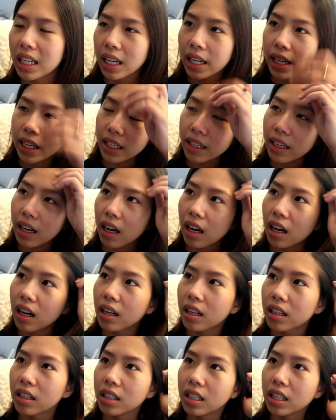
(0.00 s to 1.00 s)
And
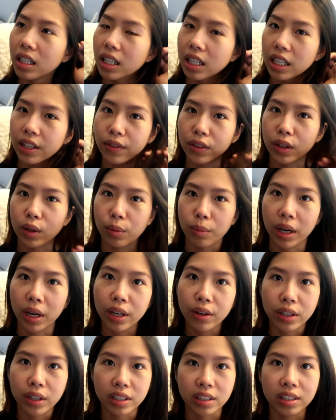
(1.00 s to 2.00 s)
uh, even though
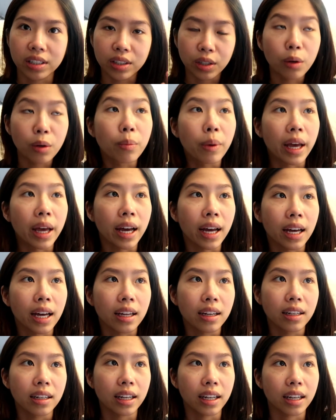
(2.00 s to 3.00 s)
migraine is still
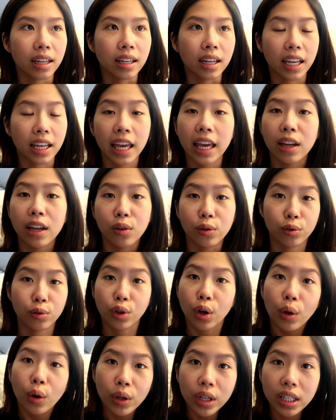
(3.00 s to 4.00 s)
bad and I can't
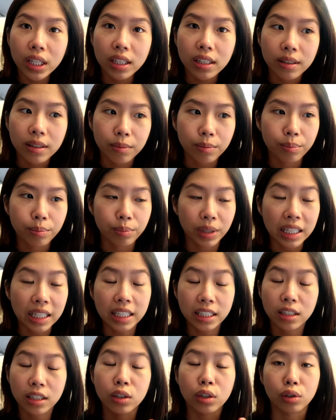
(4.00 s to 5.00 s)
control it,
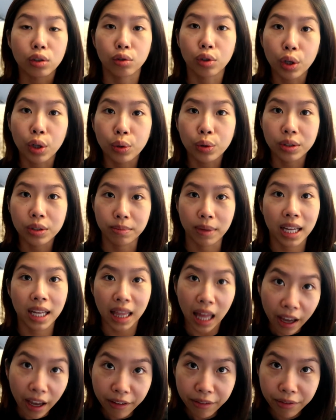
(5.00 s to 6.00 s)
it controls my
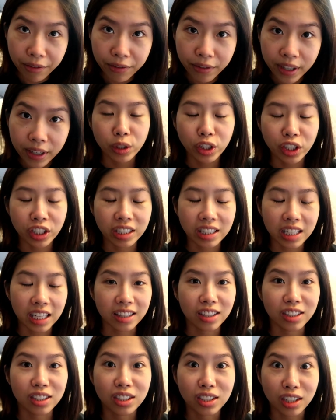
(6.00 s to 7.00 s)
life which is
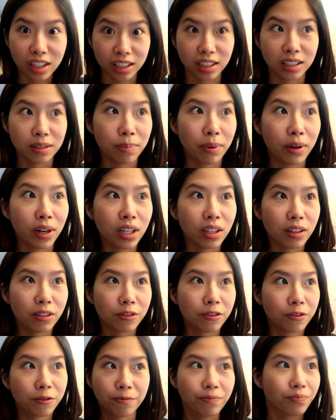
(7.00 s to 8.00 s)
like the suckest part
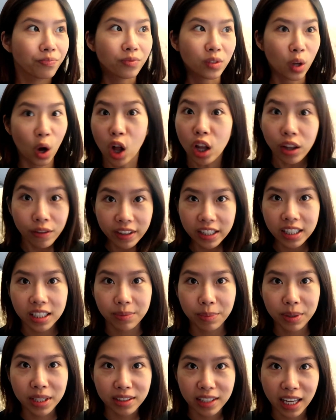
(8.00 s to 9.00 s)
of all of
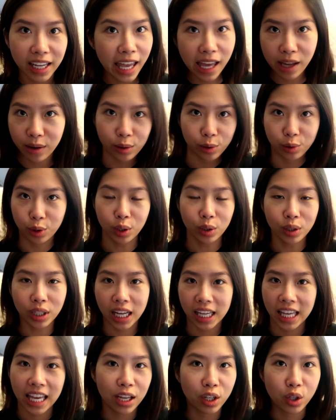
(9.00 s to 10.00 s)
this because I can't control it
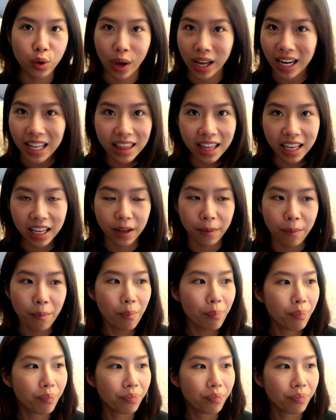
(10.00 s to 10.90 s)
I can't do anything